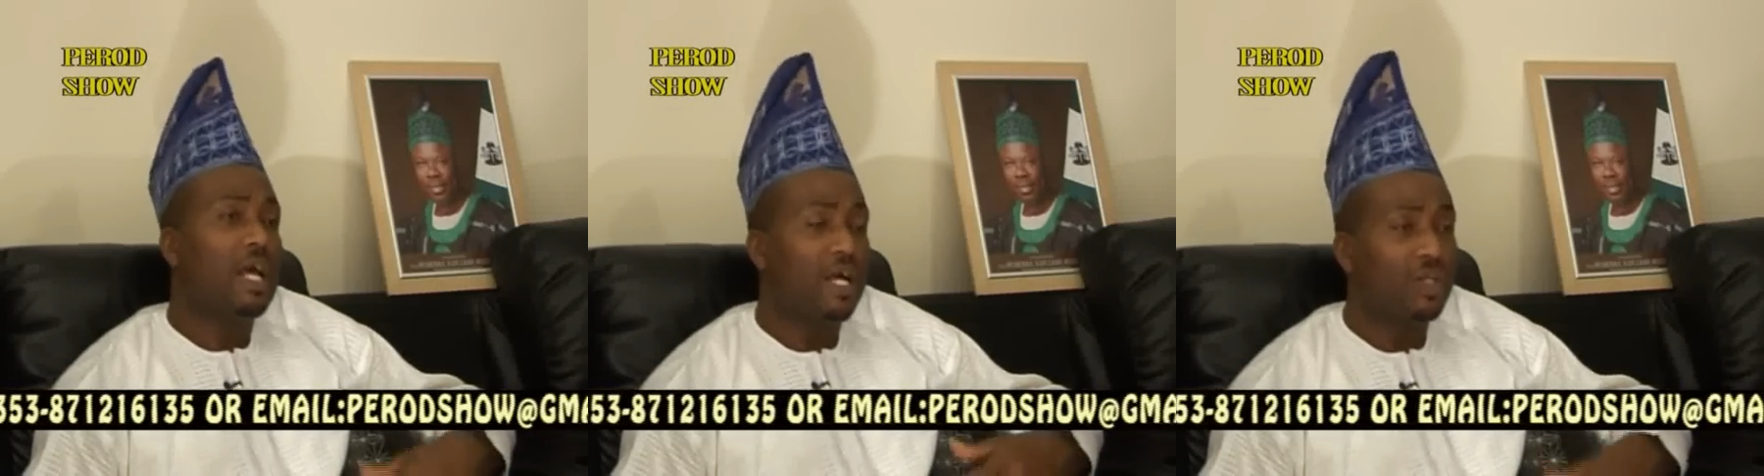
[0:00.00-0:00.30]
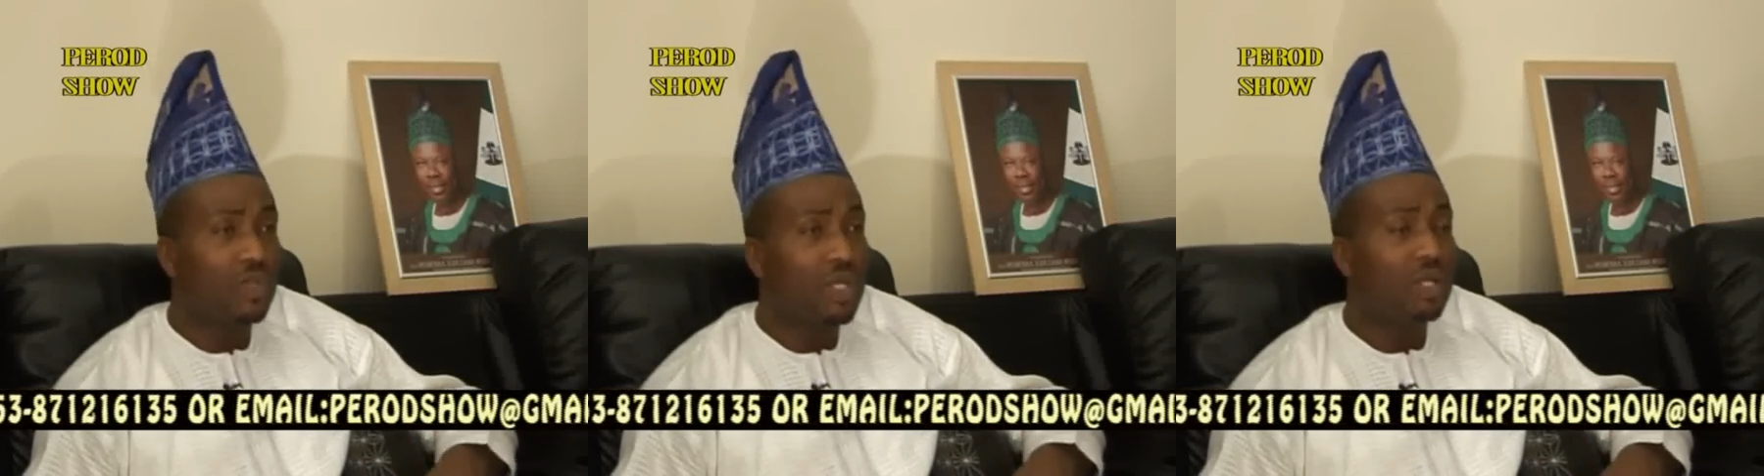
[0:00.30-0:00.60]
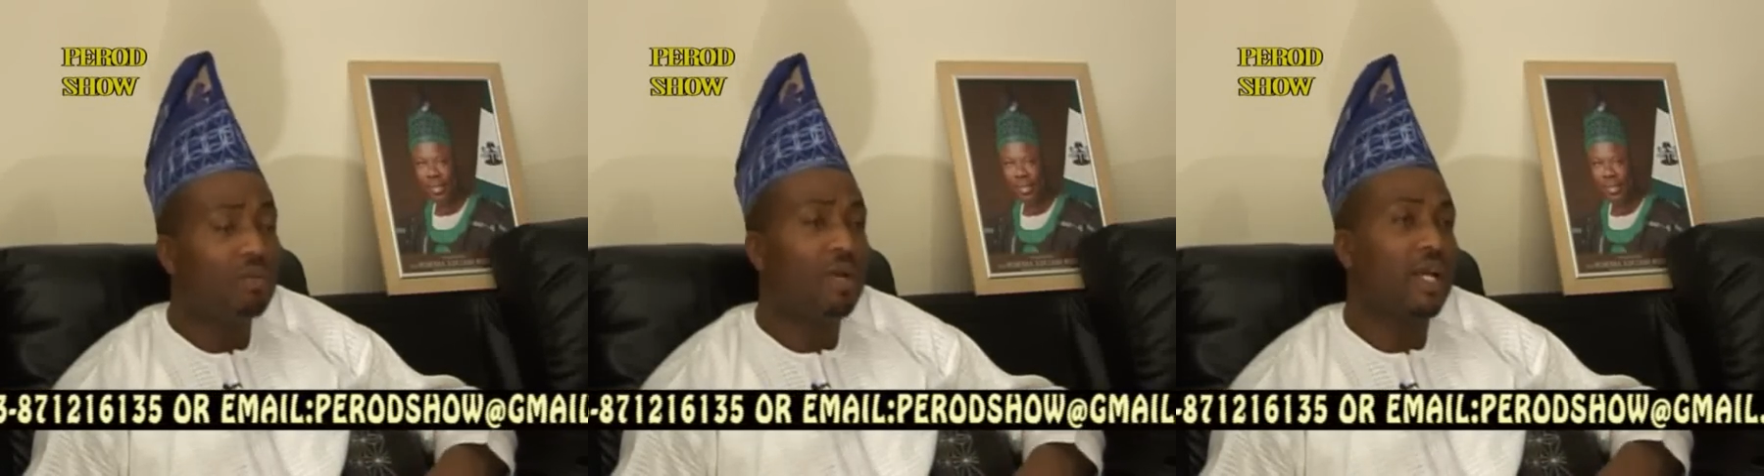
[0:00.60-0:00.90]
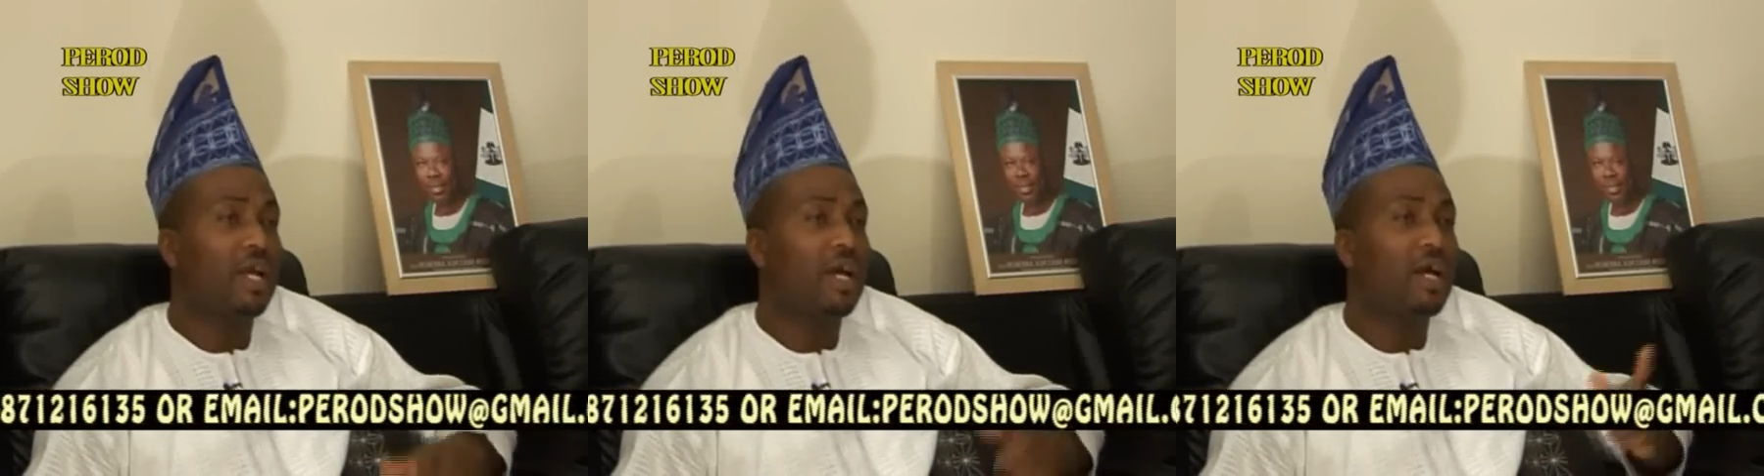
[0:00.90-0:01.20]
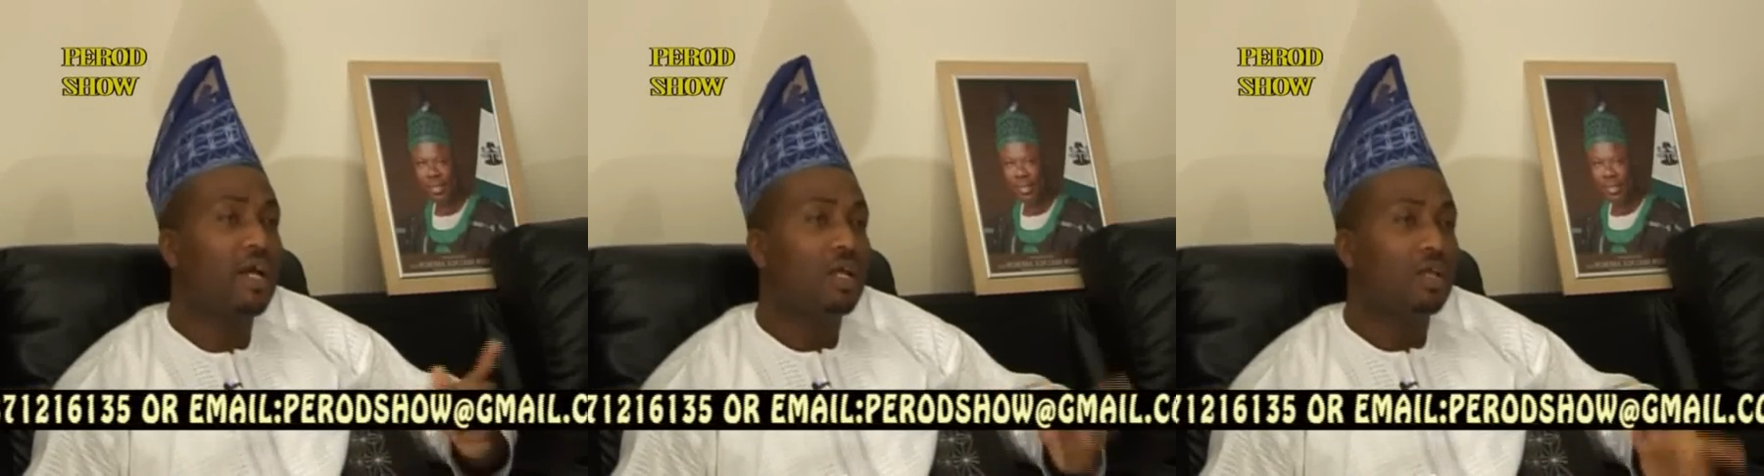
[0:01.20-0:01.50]
I took him in my
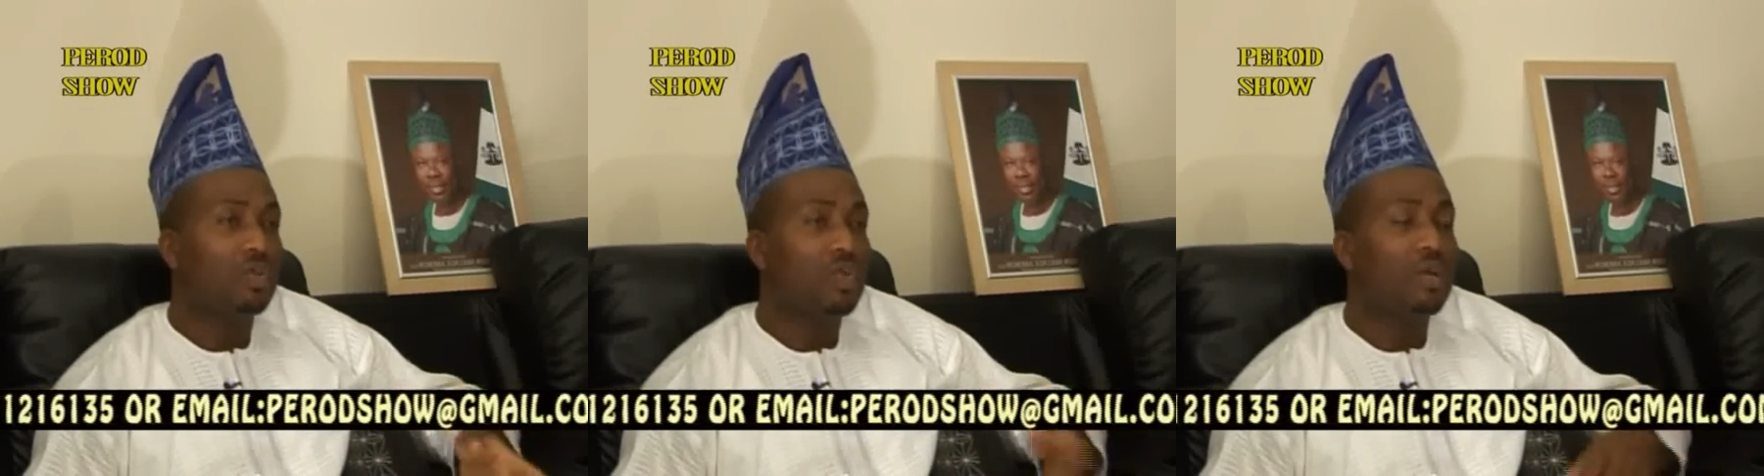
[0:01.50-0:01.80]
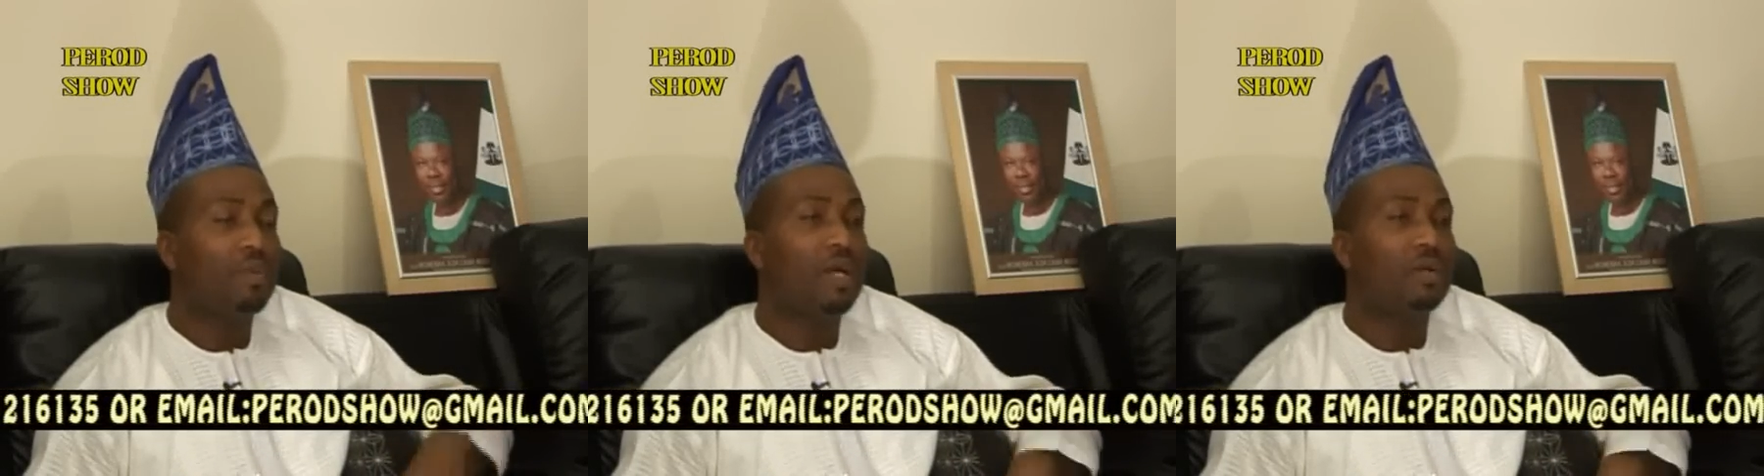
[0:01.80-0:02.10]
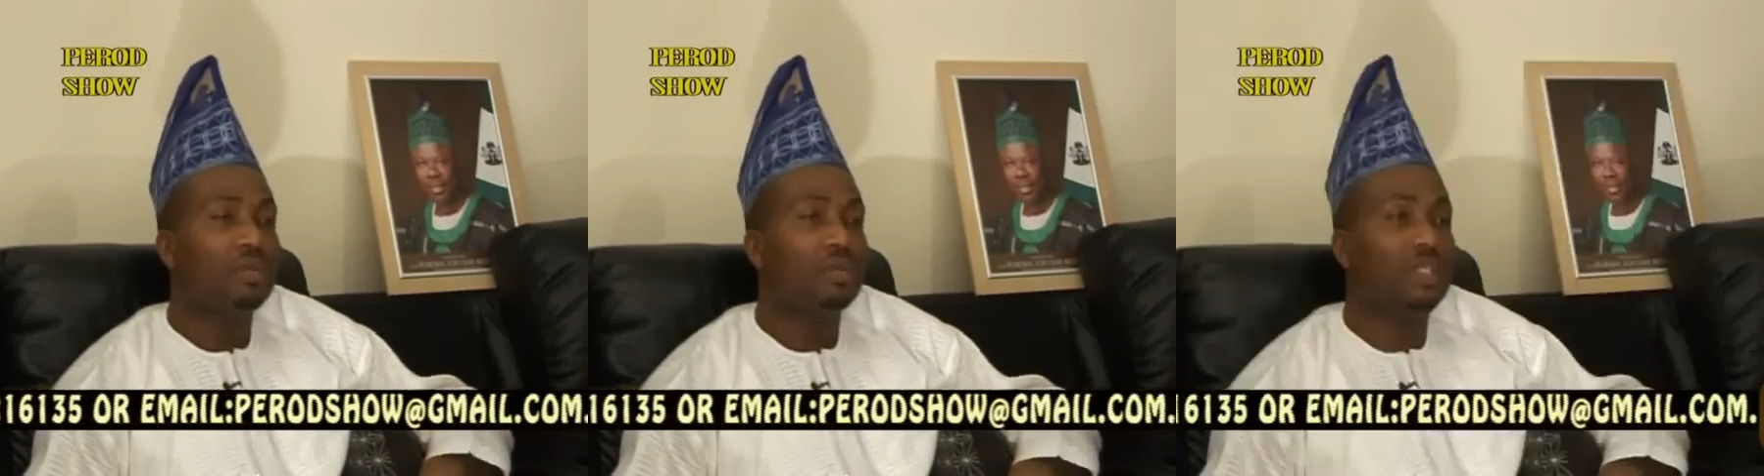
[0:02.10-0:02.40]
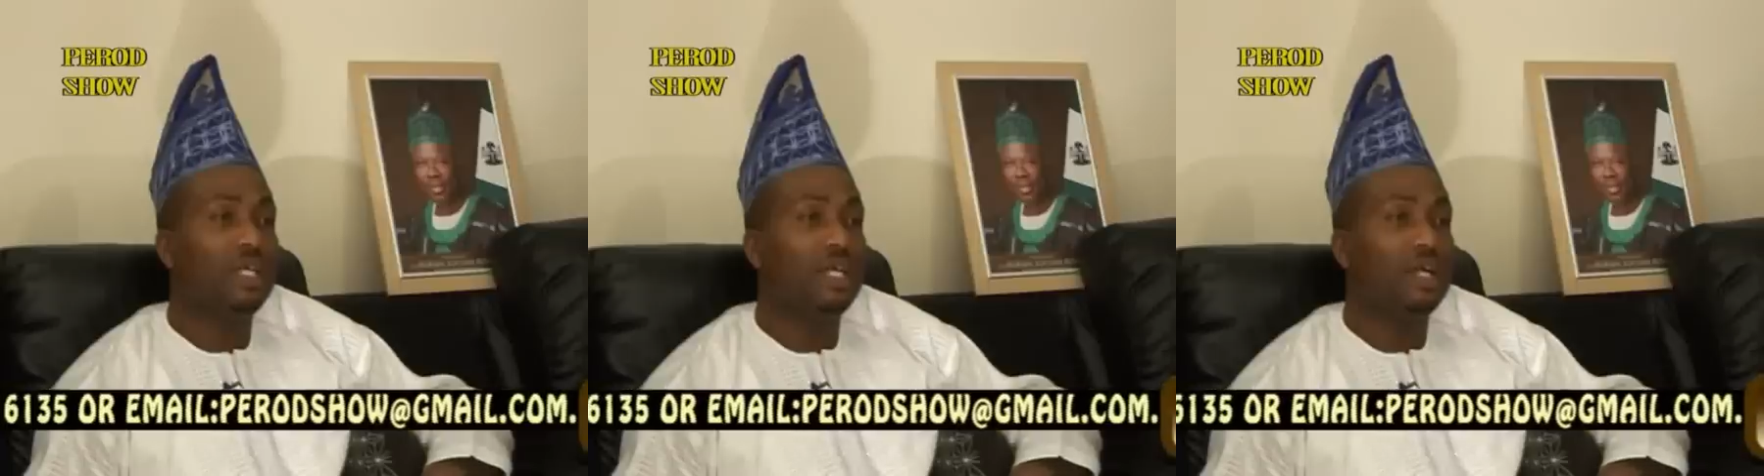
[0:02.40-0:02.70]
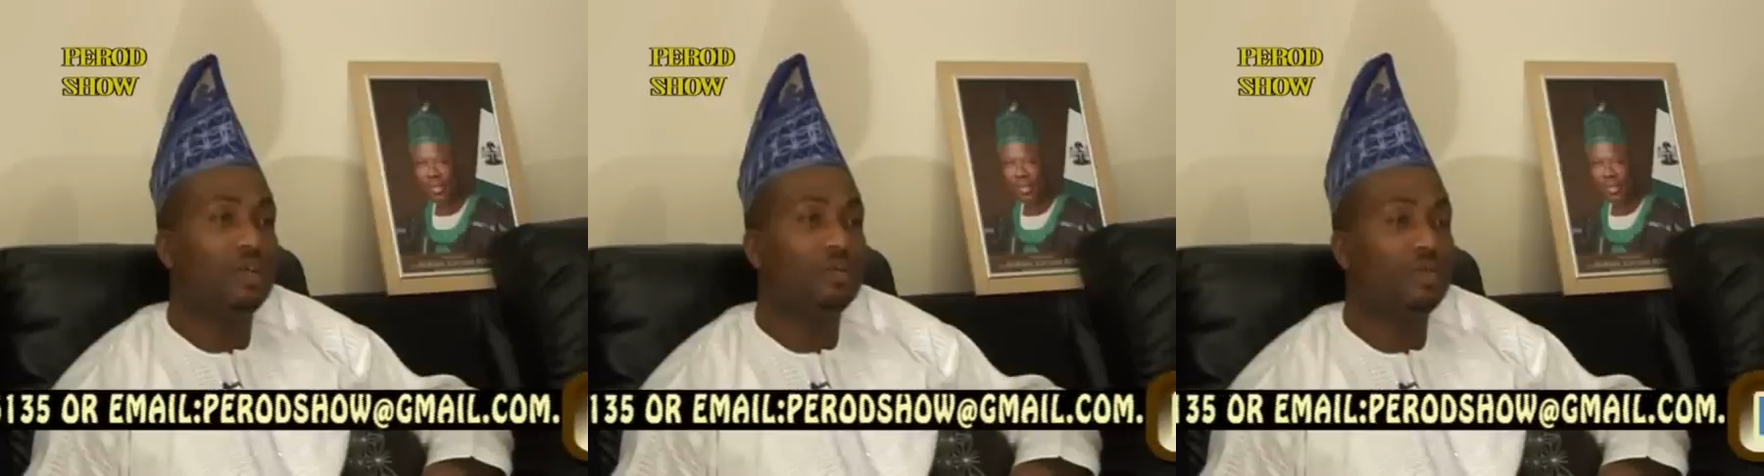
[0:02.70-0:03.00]
car, took him down to
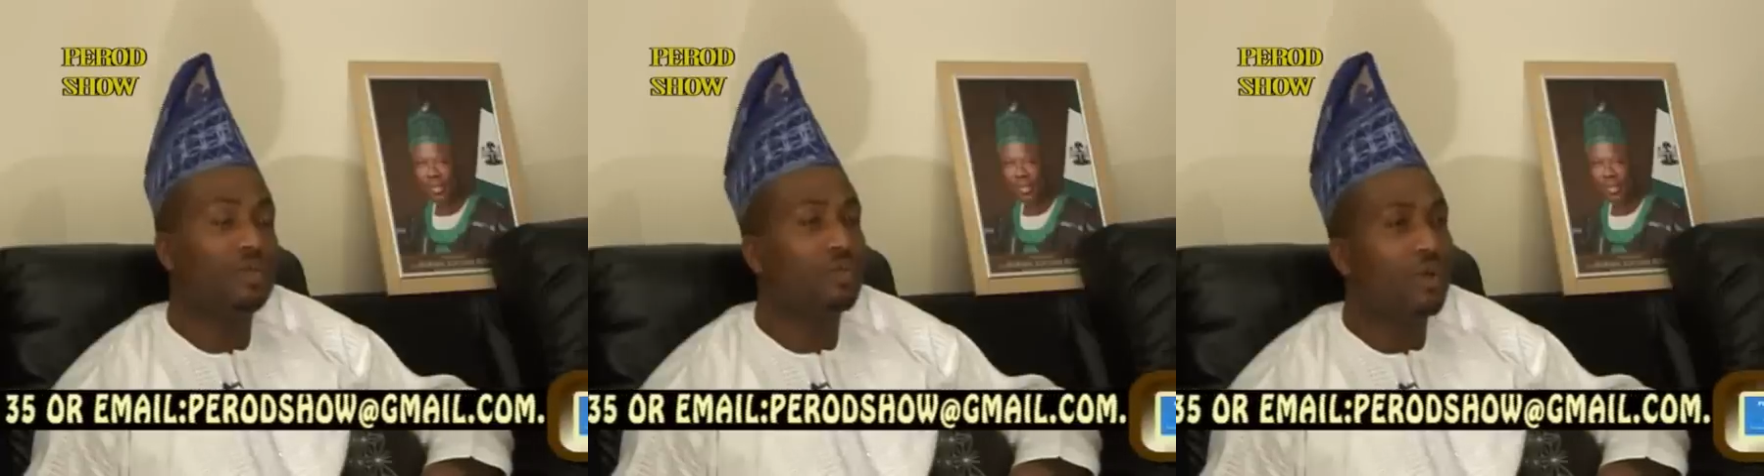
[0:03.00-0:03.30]
General Hospital.